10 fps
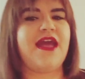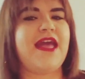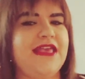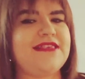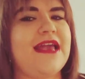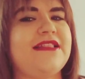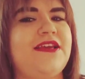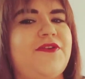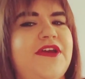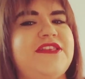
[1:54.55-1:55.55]

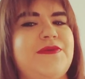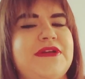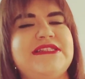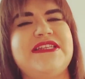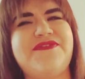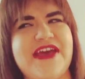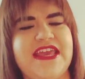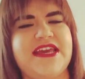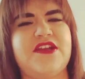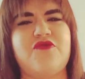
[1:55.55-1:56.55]
Exactly, crazy ones. The
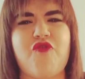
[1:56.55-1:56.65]
Vatican in